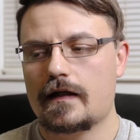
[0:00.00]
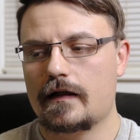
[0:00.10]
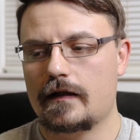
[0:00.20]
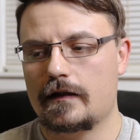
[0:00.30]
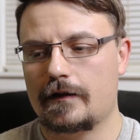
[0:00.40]

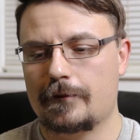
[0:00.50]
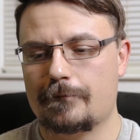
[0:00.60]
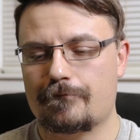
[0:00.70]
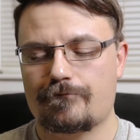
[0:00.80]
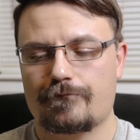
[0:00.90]

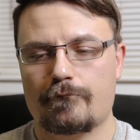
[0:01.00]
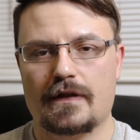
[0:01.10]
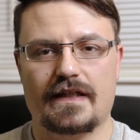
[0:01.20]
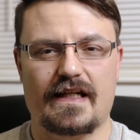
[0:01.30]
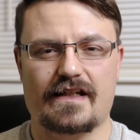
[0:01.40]

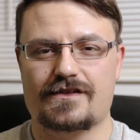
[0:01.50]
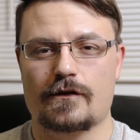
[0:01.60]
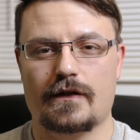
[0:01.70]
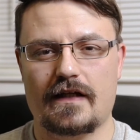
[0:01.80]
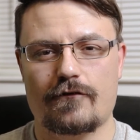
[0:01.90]
But yeah,
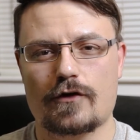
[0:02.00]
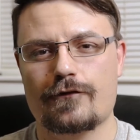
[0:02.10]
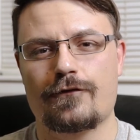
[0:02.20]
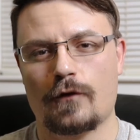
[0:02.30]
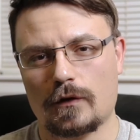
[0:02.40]
so it never
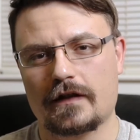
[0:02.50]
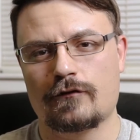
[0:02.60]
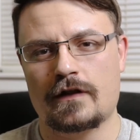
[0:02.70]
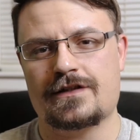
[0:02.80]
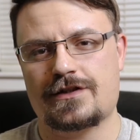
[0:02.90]
fully
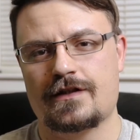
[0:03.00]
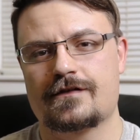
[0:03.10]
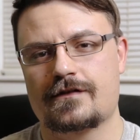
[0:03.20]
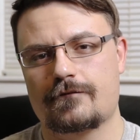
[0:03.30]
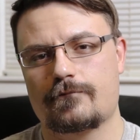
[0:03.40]
reached this